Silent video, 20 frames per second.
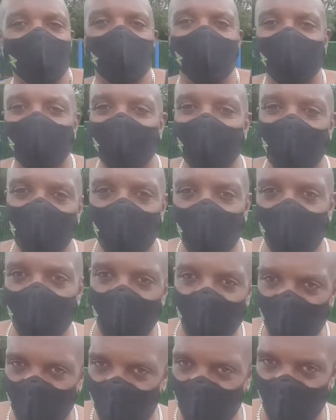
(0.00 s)
habits can be
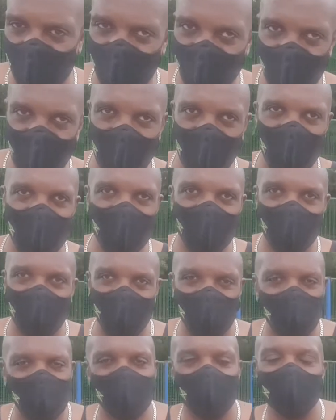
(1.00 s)
broken. Okay,
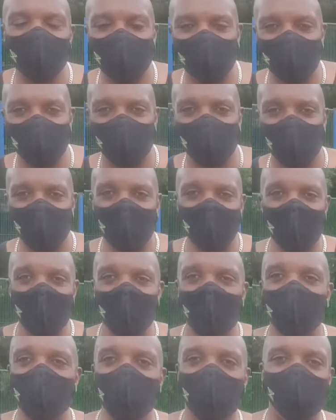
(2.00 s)
it's just a case of
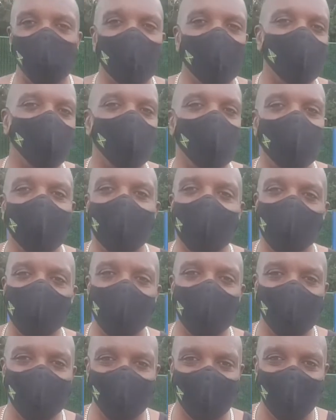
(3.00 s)
you changing your
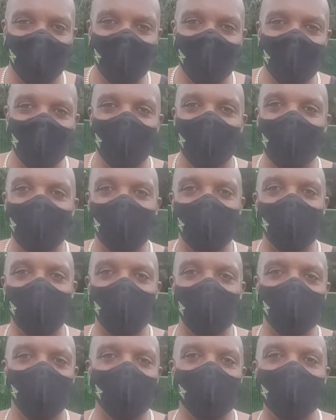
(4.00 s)
habits and
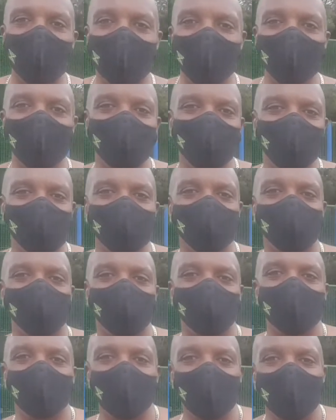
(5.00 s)
align
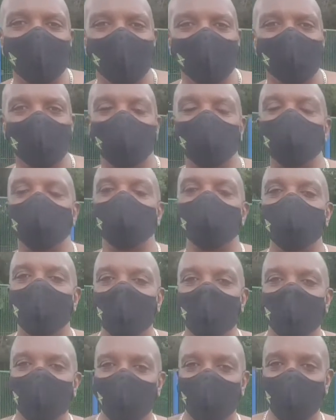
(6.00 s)
yourself into
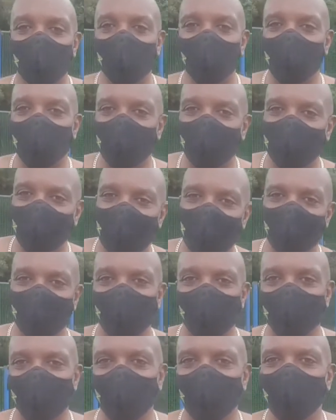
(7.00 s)
new
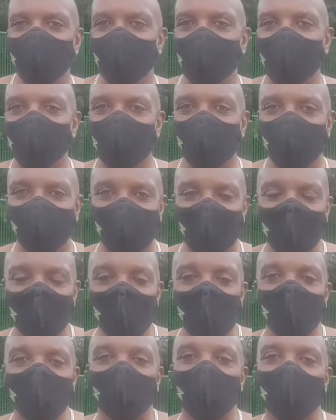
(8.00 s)
circumstances and new habits,
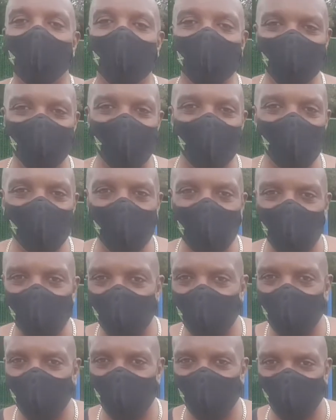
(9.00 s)
what are generally
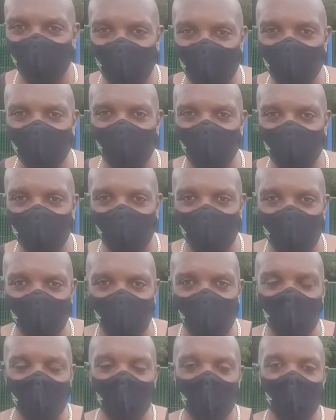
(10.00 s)
called changes.
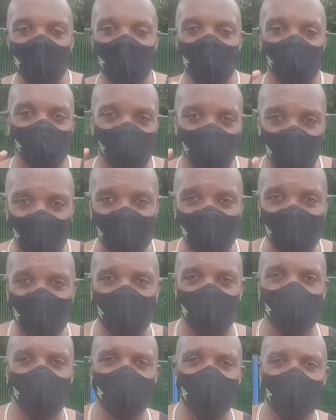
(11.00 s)
So try and
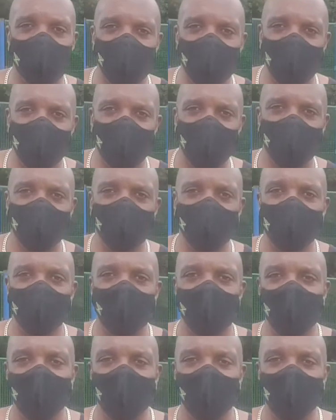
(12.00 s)
get up a bit earlier,